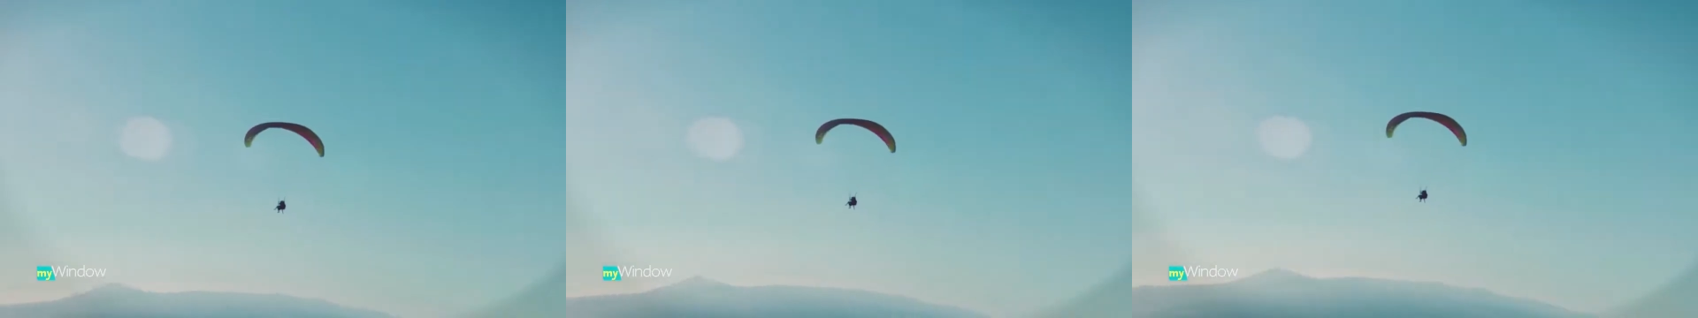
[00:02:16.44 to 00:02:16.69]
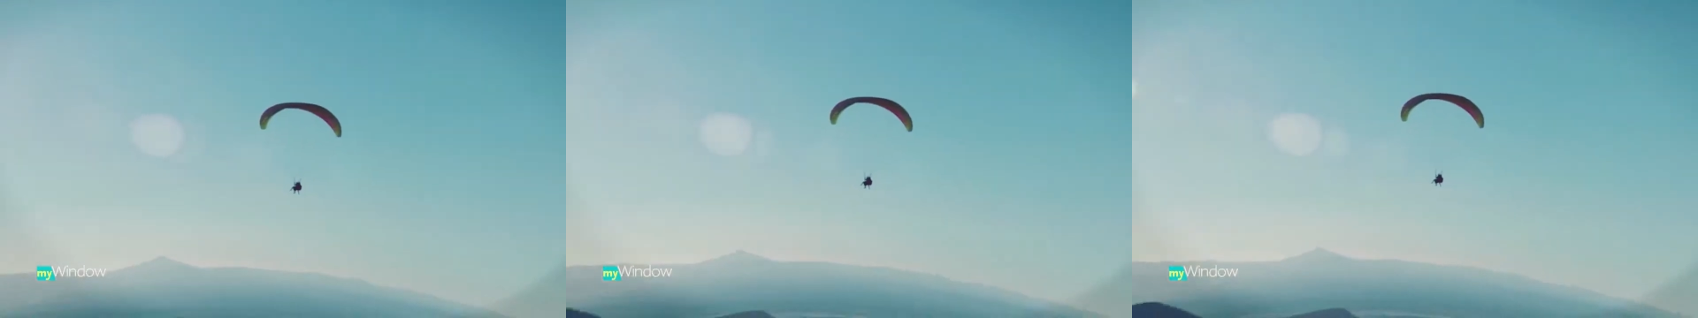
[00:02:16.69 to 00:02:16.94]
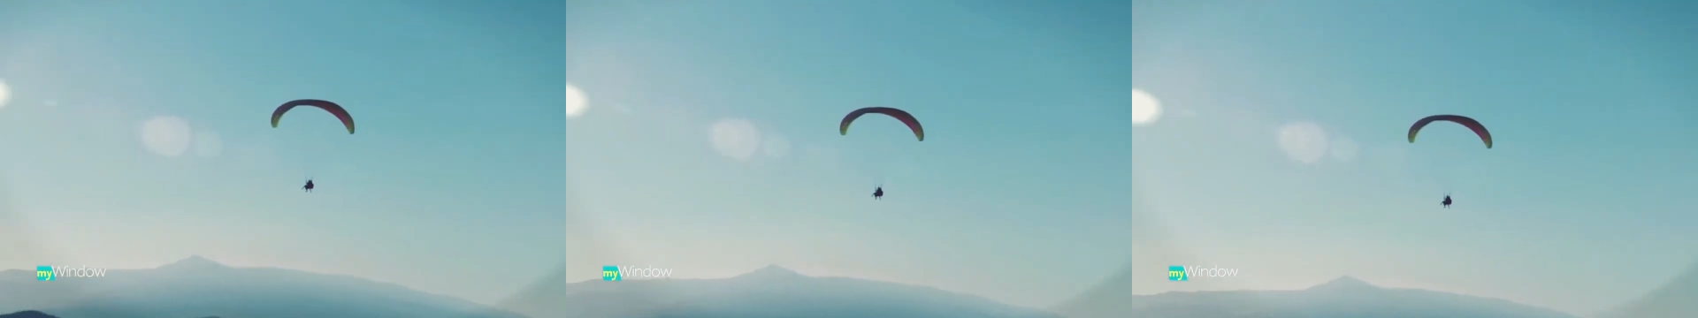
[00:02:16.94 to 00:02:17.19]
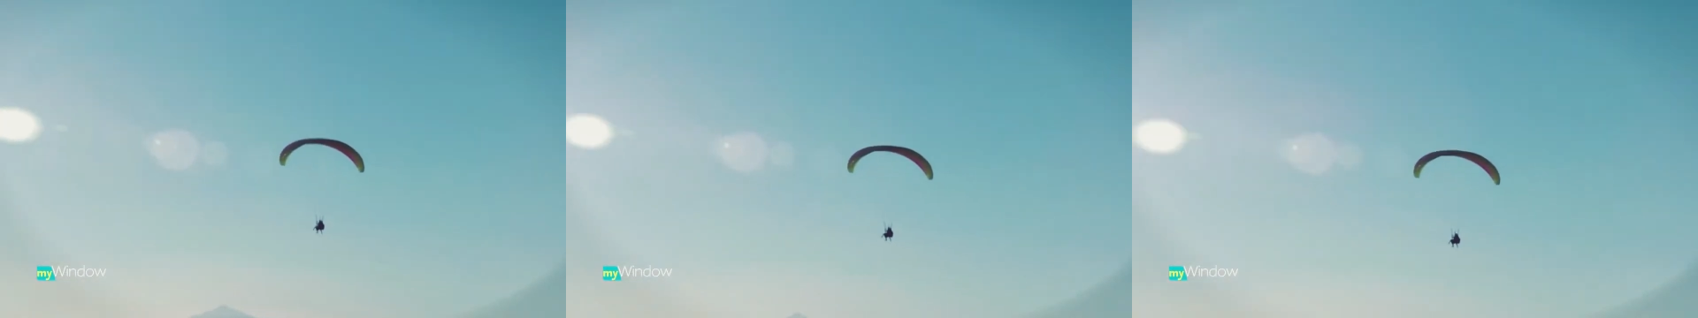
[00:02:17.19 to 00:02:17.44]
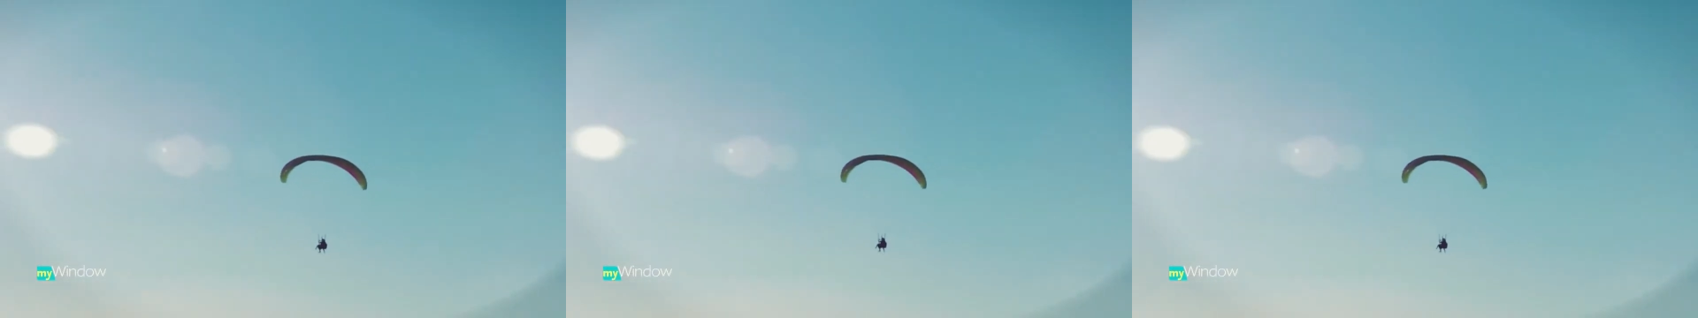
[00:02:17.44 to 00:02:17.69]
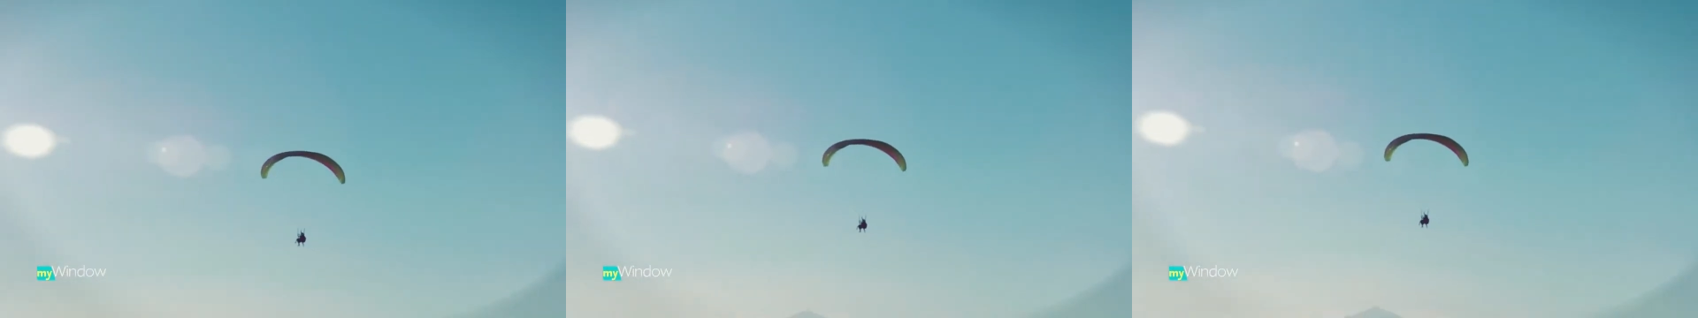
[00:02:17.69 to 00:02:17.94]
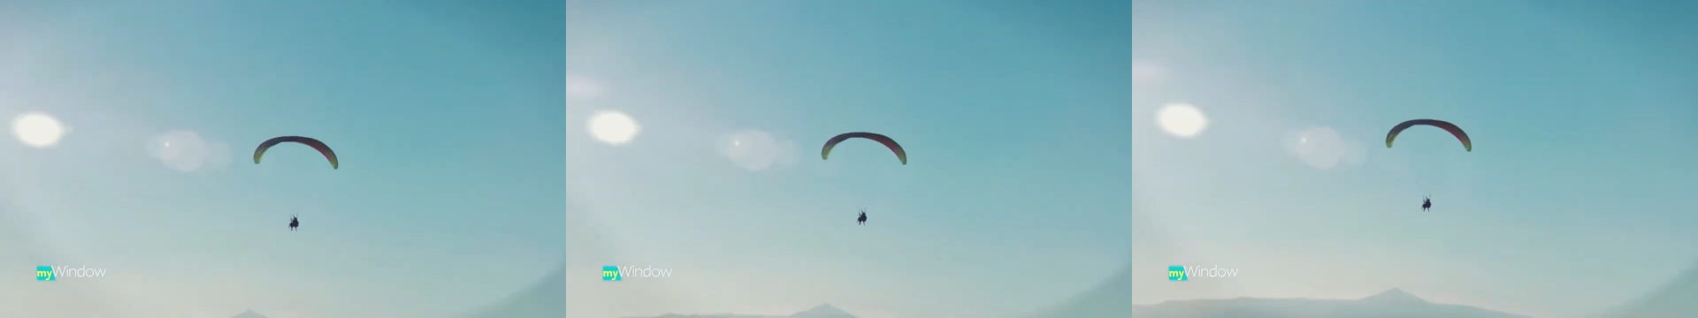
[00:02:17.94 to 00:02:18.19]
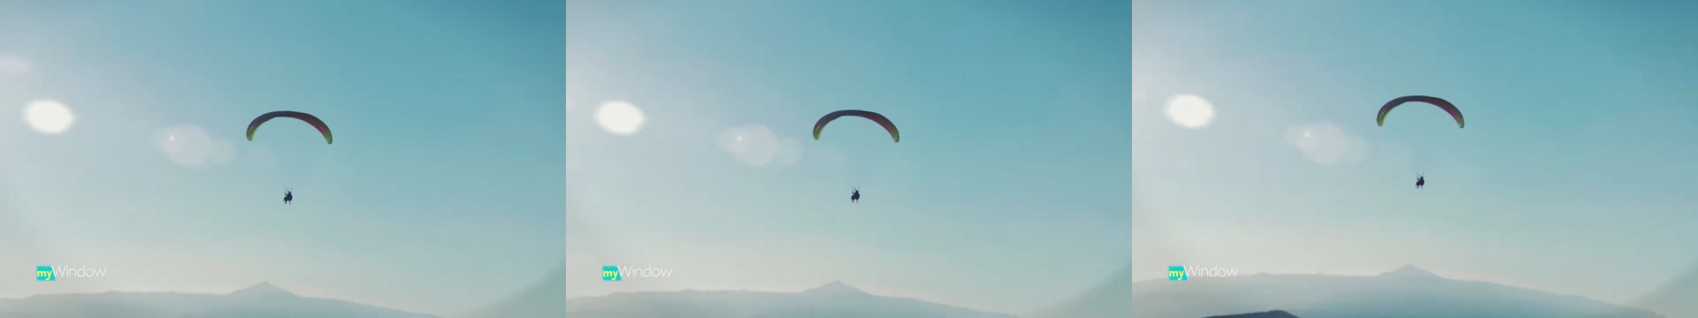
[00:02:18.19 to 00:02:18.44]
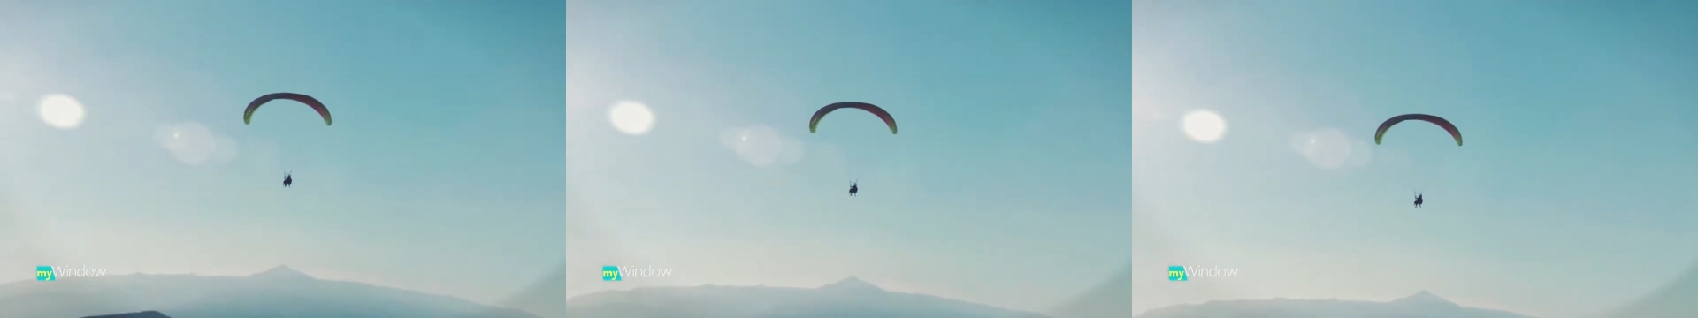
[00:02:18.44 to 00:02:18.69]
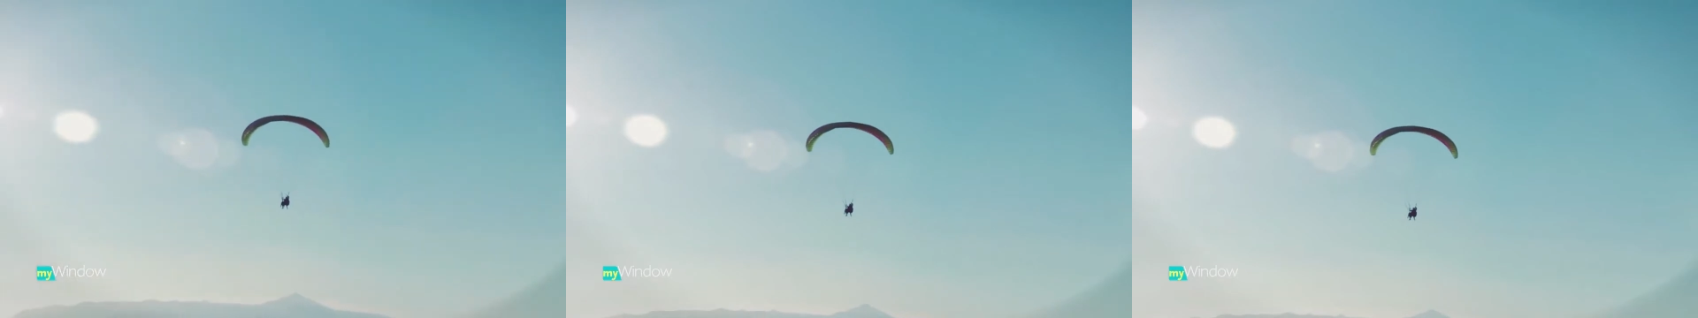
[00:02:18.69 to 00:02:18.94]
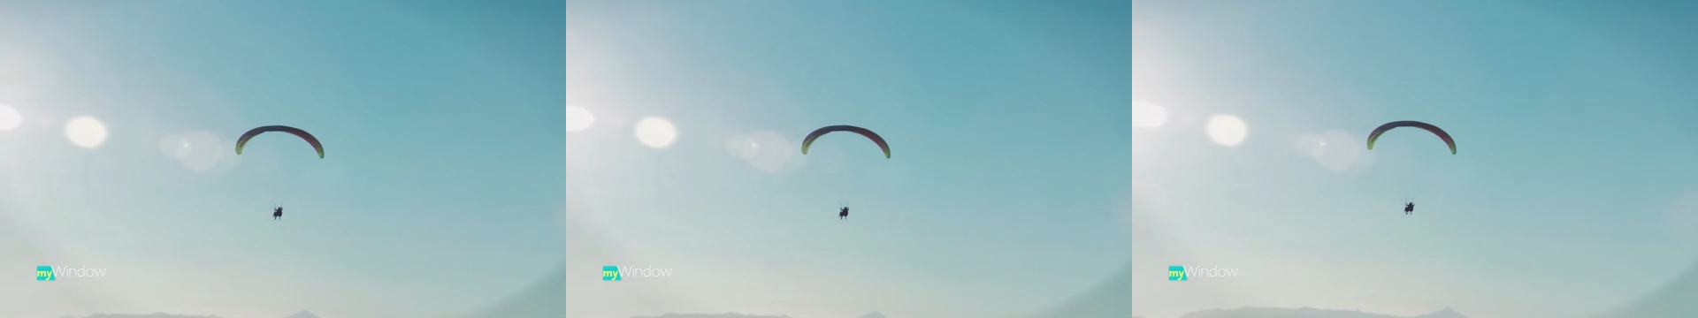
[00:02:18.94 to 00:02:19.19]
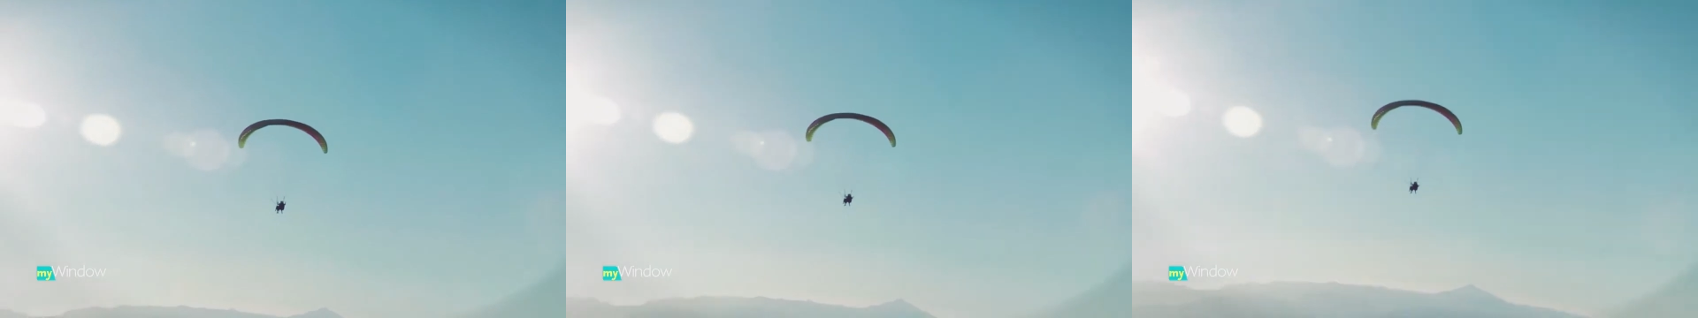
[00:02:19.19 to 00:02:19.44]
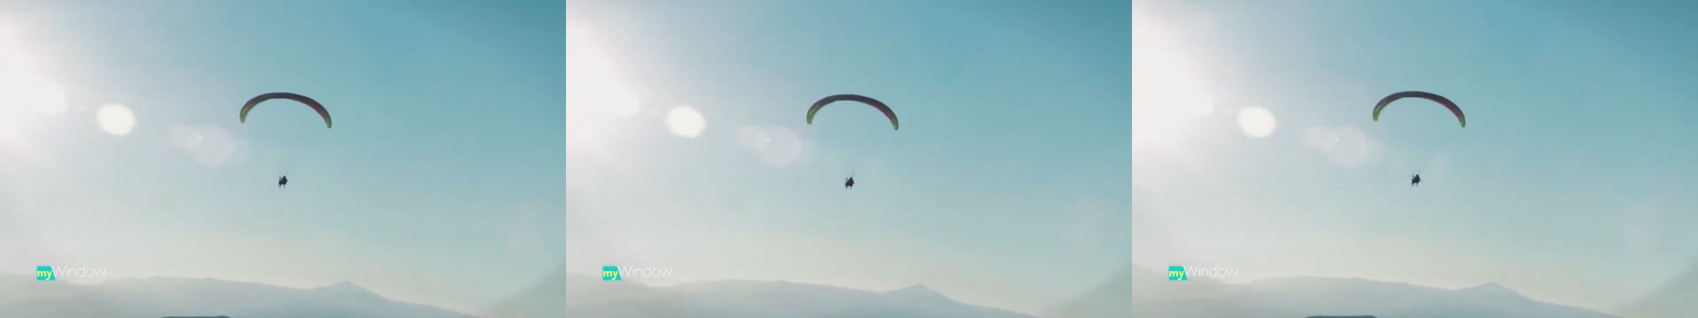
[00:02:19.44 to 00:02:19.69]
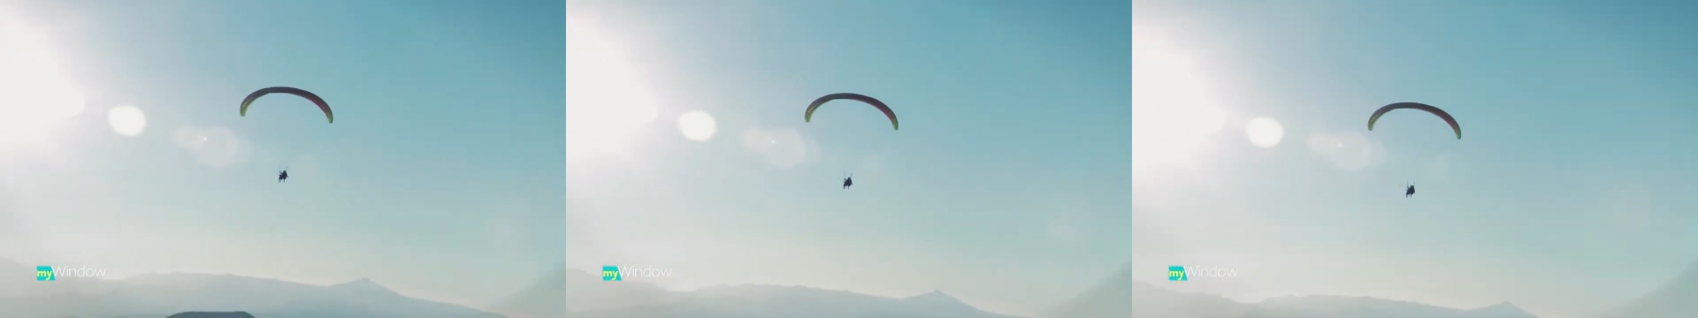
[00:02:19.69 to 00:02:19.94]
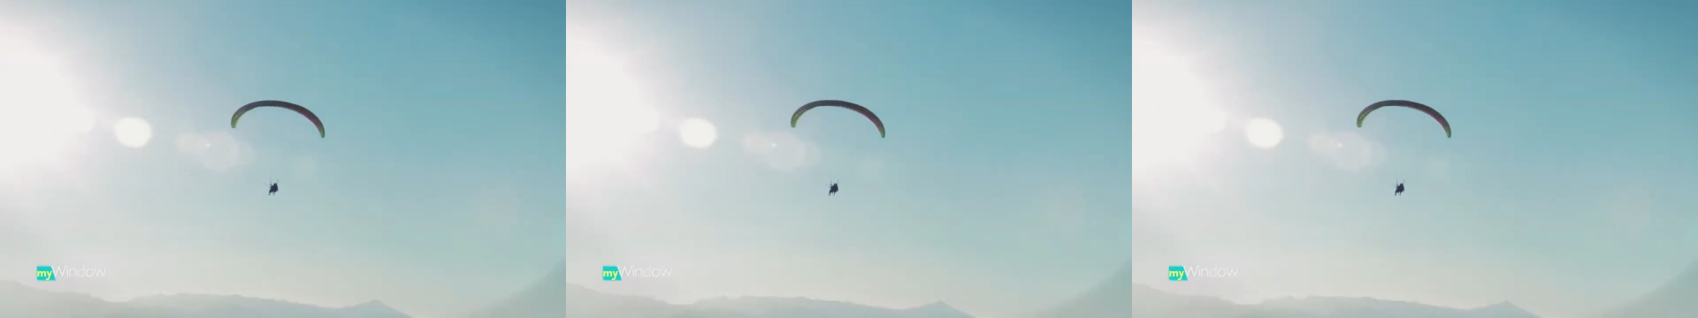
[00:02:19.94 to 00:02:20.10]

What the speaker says: Nobody's mouth can be seen.